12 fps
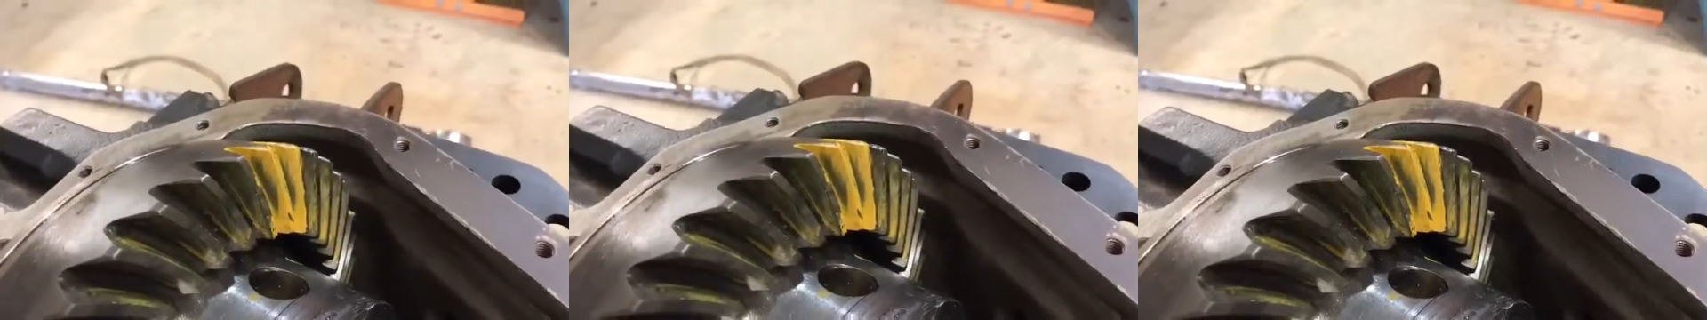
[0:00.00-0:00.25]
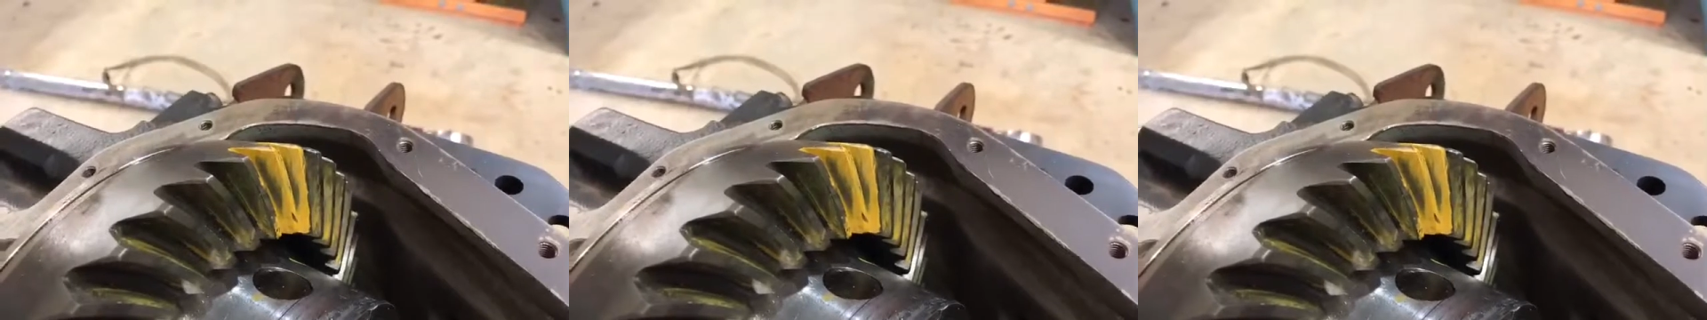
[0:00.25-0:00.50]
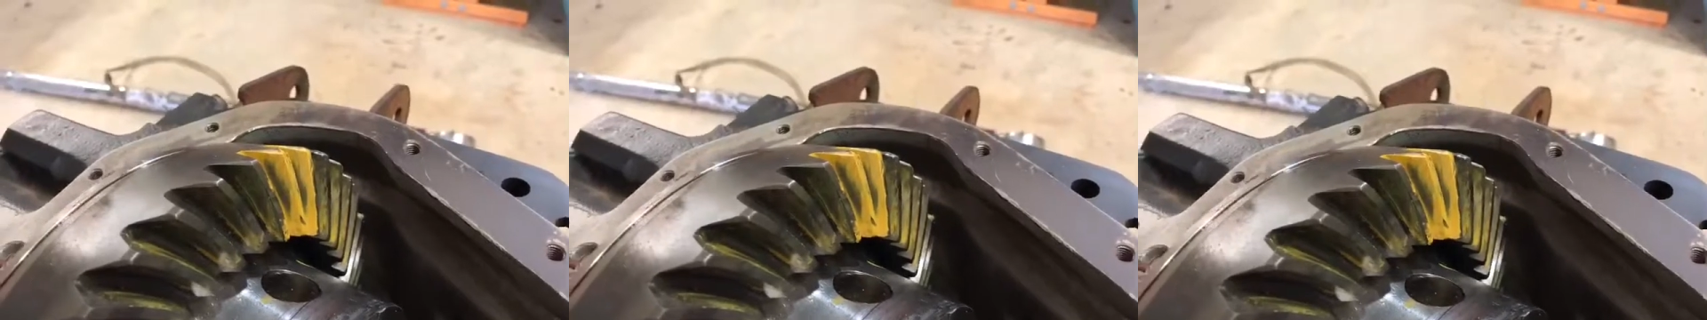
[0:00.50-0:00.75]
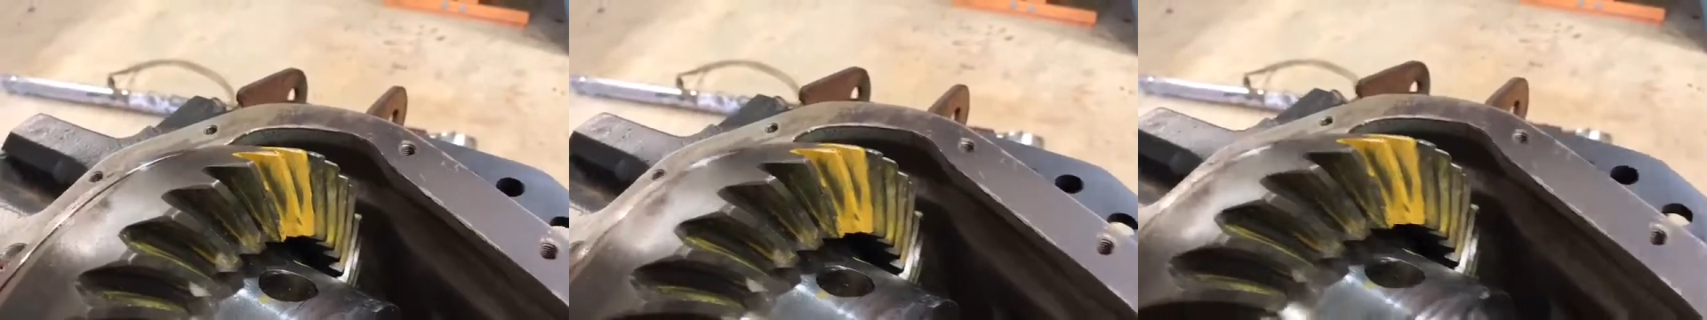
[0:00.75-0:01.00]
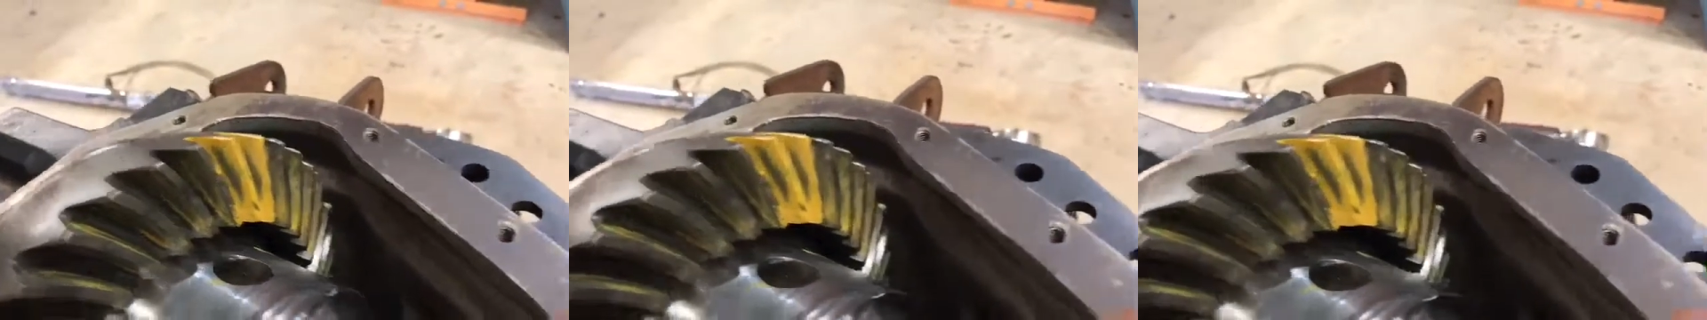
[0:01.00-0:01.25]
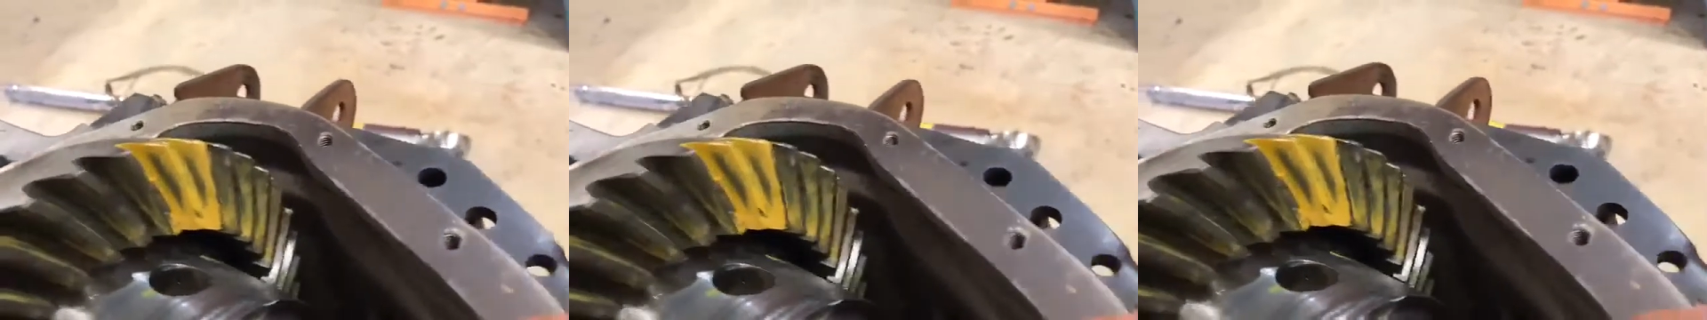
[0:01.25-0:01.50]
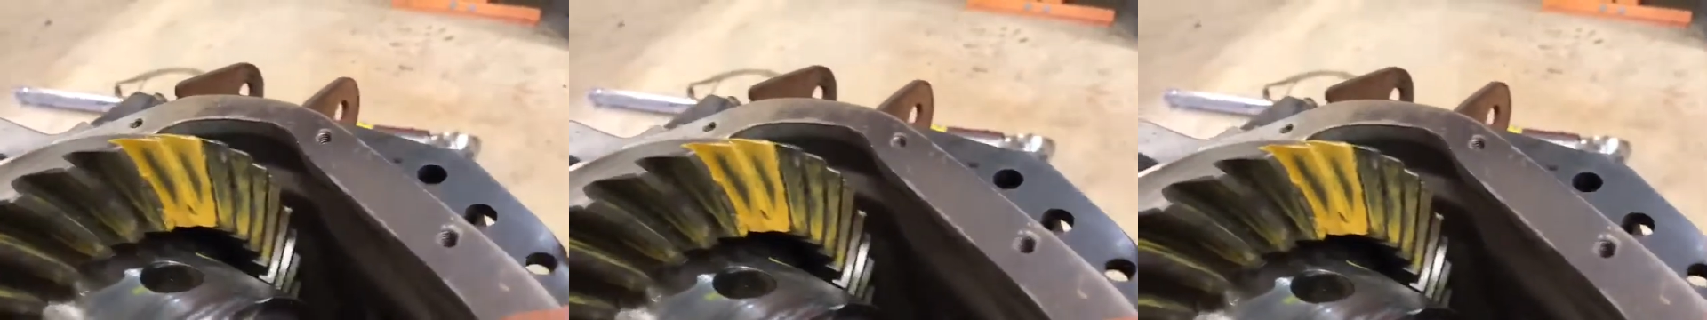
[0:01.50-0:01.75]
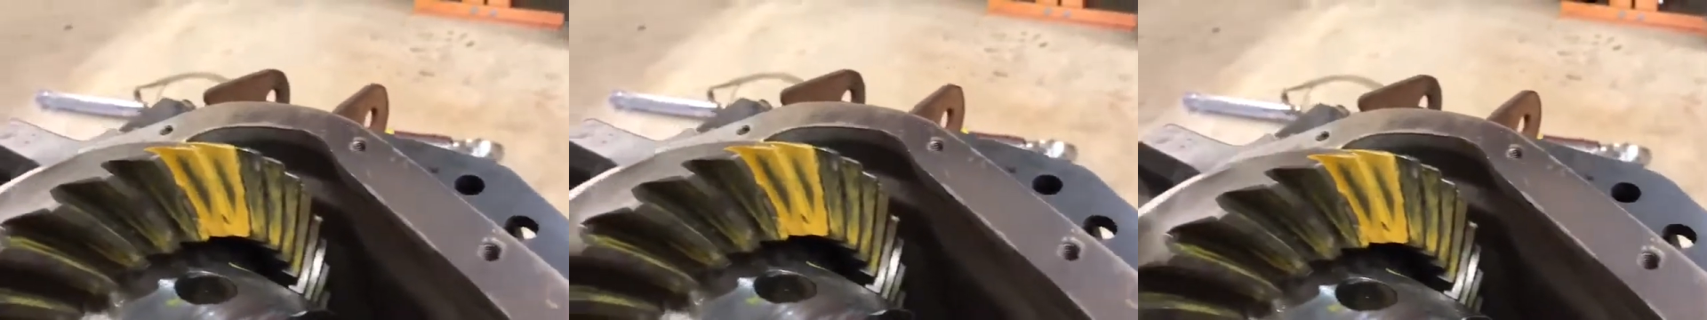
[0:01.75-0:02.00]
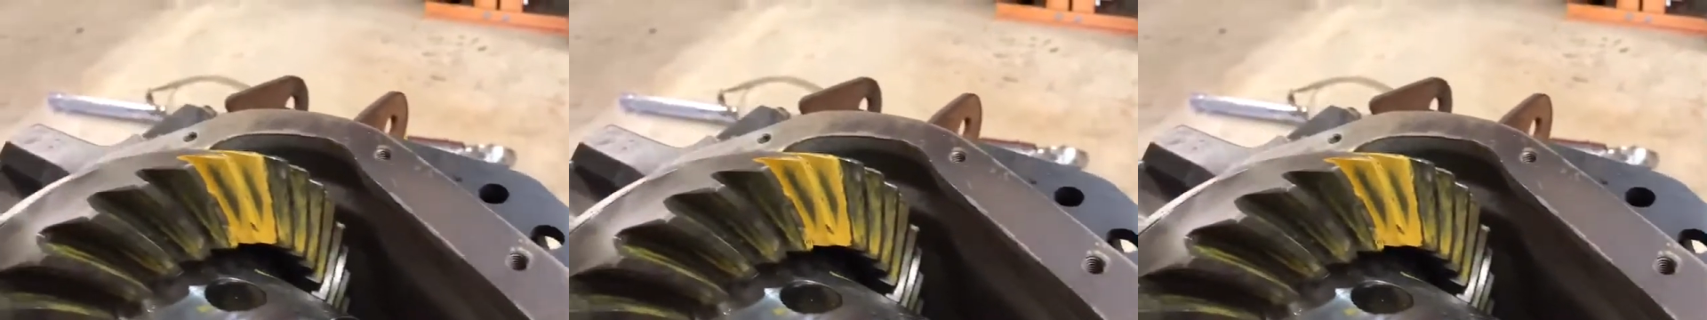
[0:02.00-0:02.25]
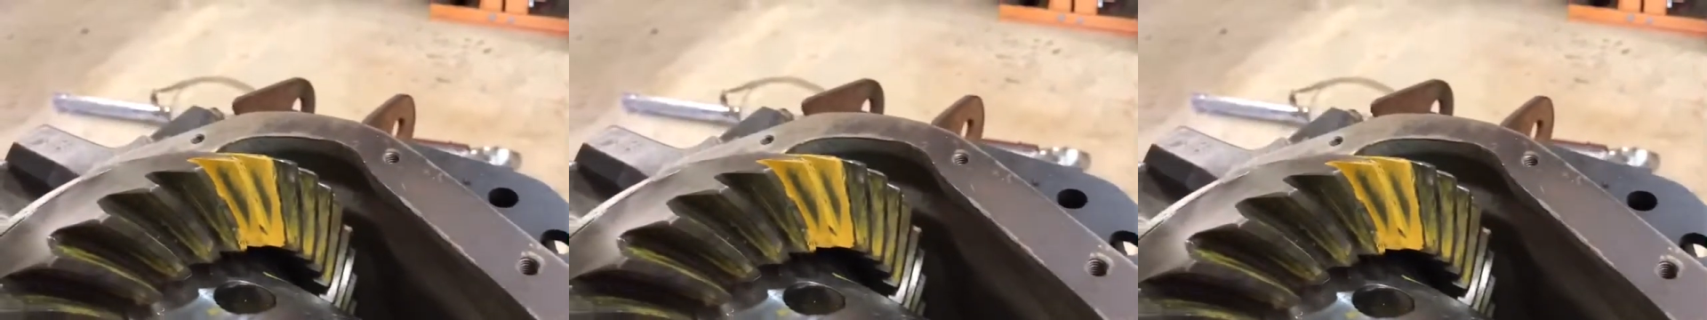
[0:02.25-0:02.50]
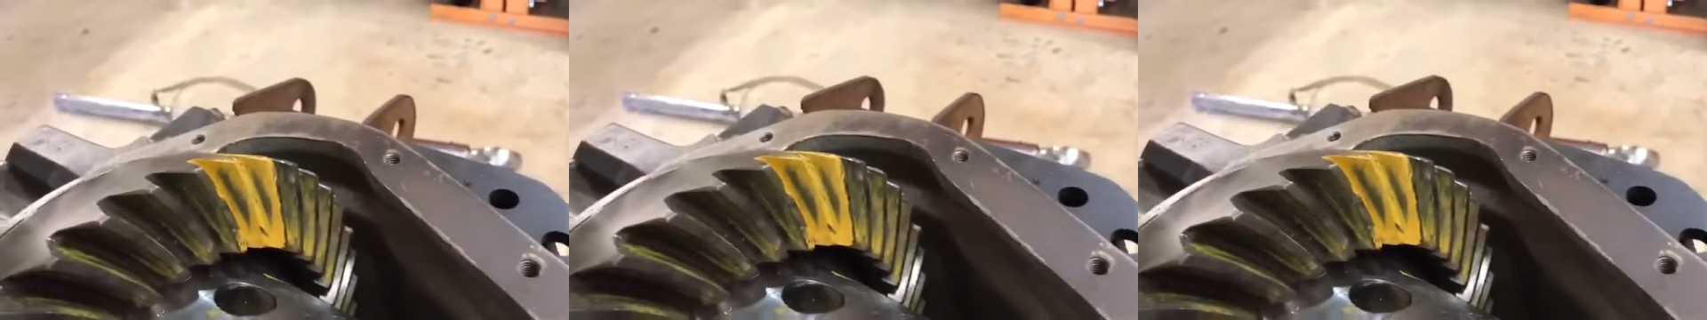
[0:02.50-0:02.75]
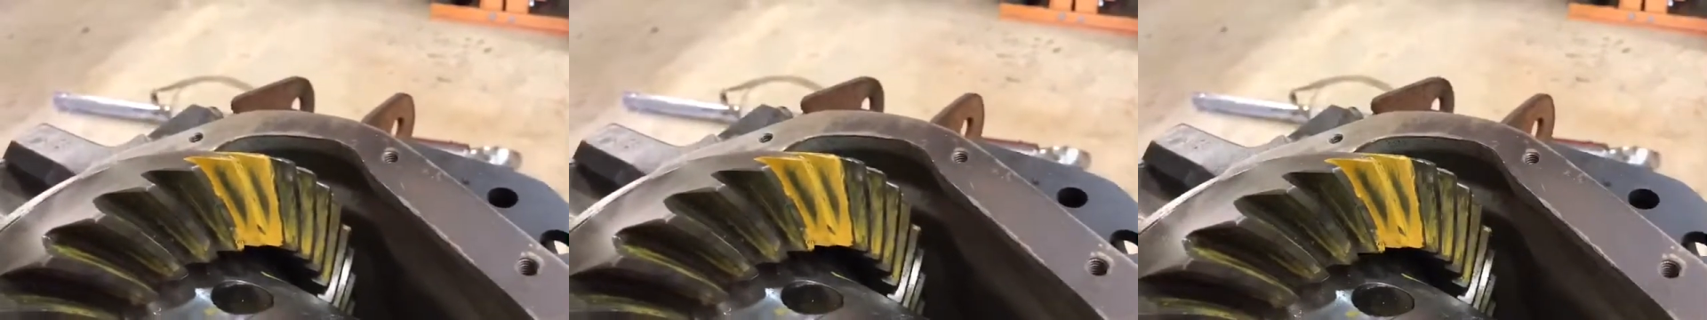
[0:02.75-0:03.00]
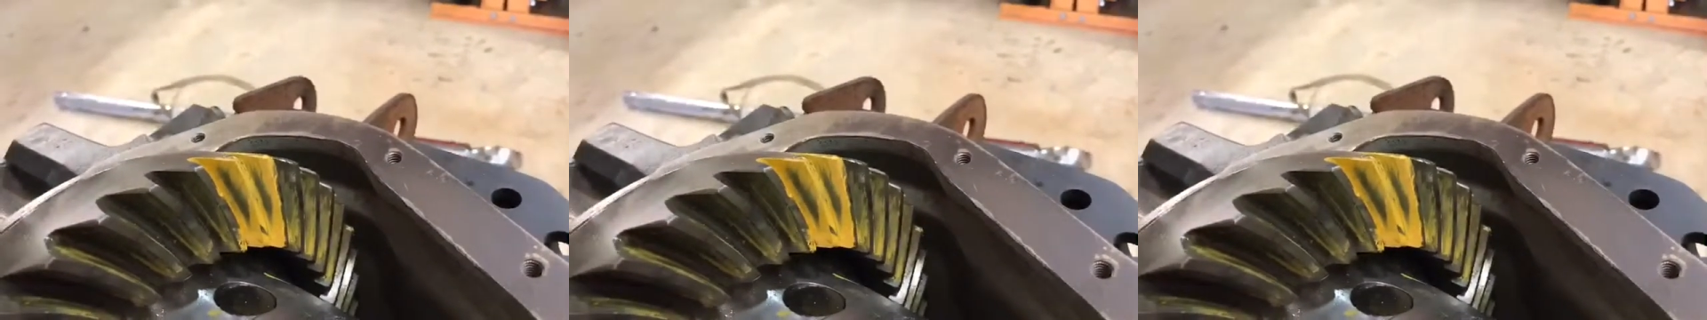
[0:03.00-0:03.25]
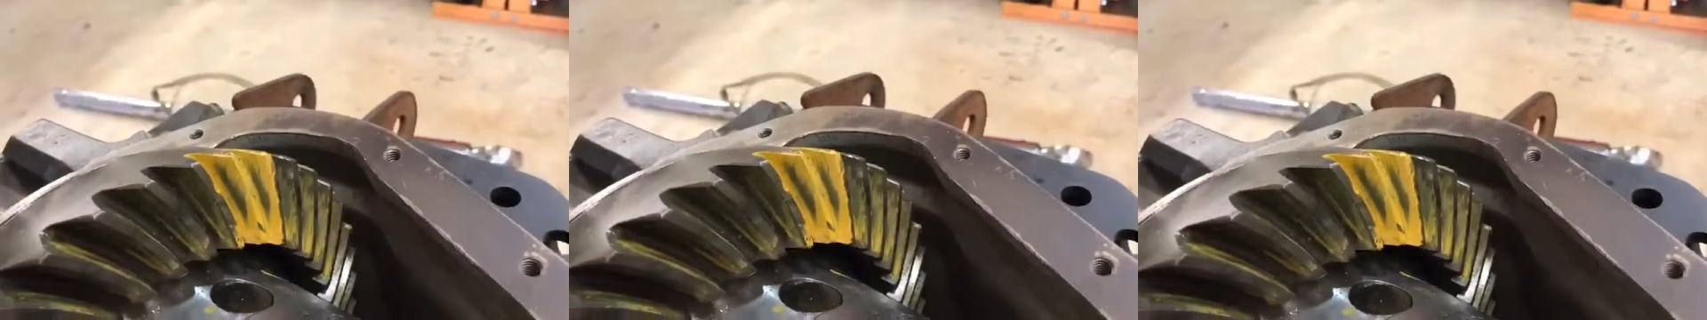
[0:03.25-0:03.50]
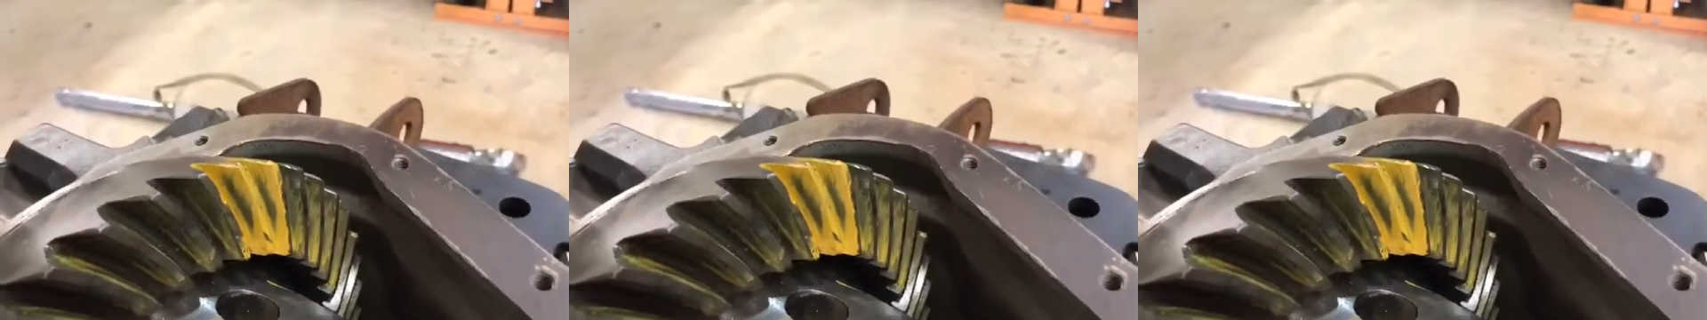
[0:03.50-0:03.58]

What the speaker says: Nobody's mouth can be seen.